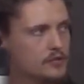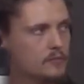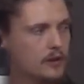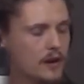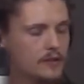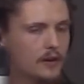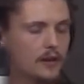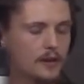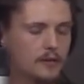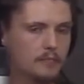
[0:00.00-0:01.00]
So I'm kind of
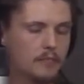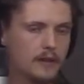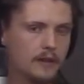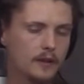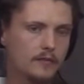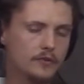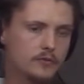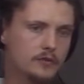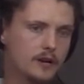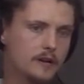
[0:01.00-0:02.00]
like blinking a
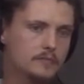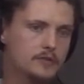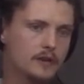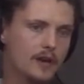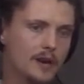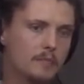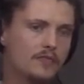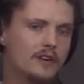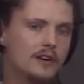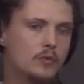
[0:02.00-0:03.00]
few times and I'm
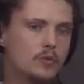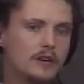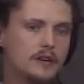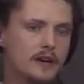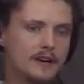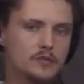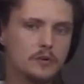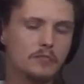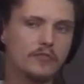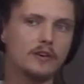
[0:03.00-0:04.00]
feeling weird as
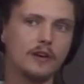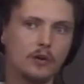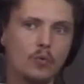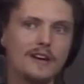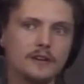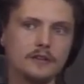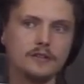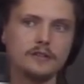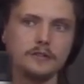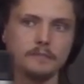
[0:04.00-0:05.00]
well. I'm feeling like
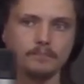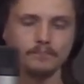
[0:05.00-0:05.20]
weightless.